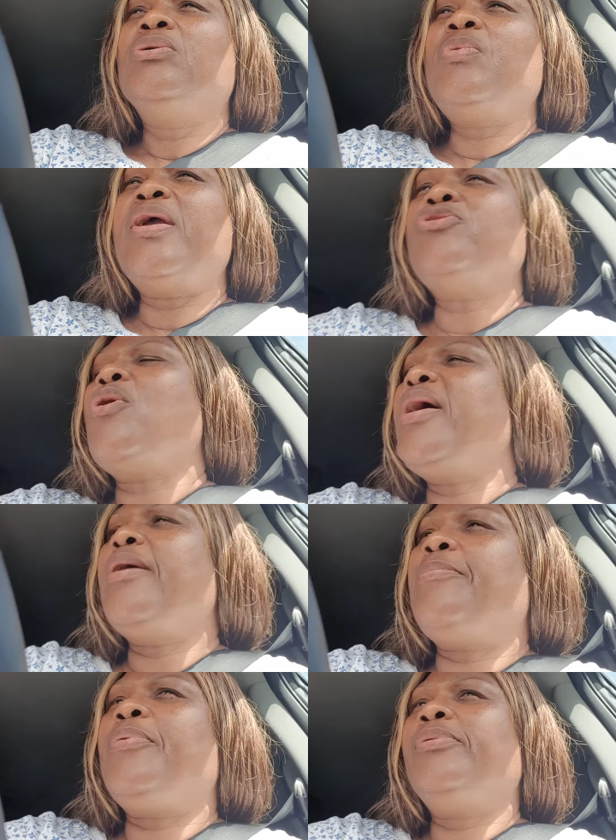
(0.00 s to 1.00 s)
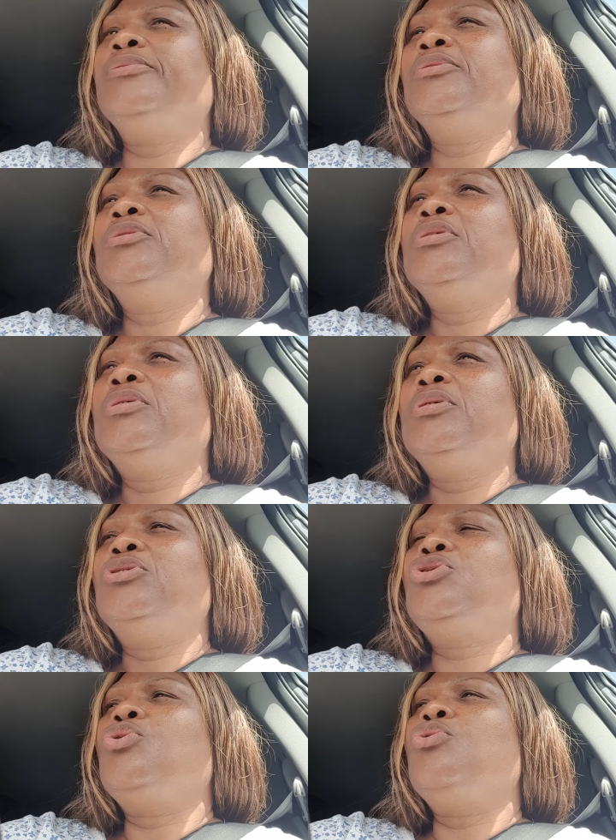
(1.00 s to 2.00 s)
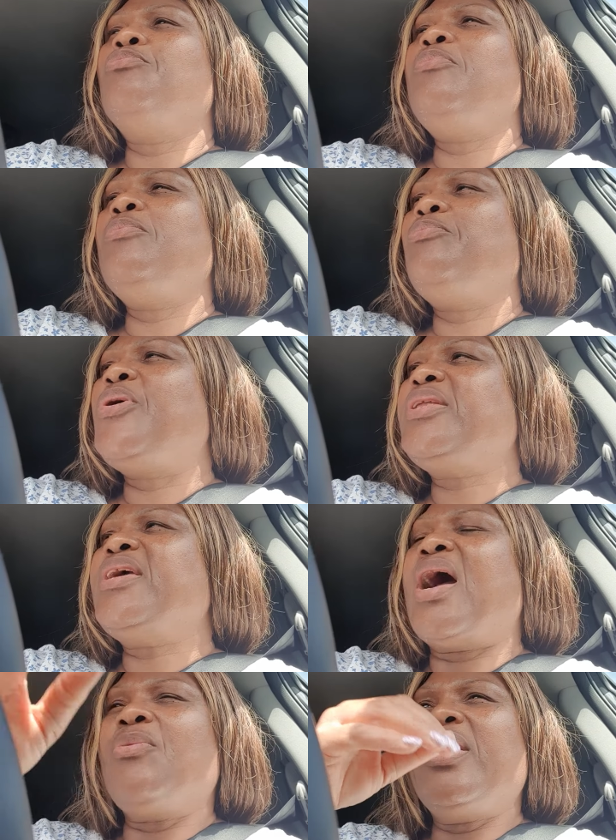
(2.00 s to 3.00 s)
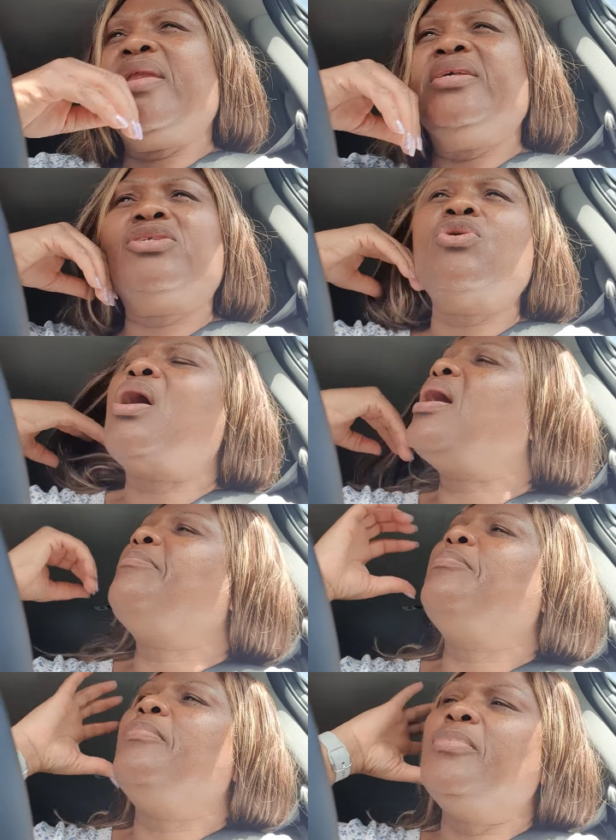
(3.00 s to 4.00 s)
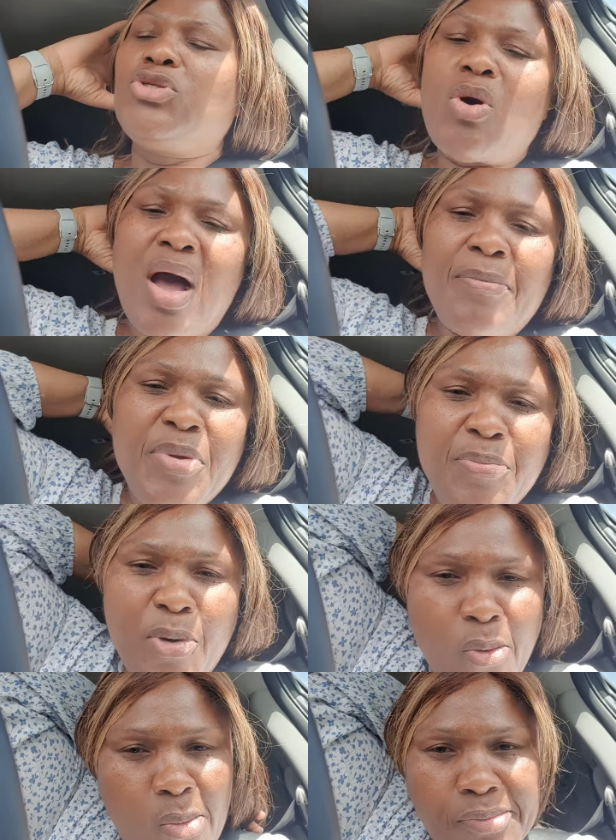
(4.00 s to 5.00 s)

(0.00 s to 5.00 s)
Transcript: don't help to bring the awareness to our people.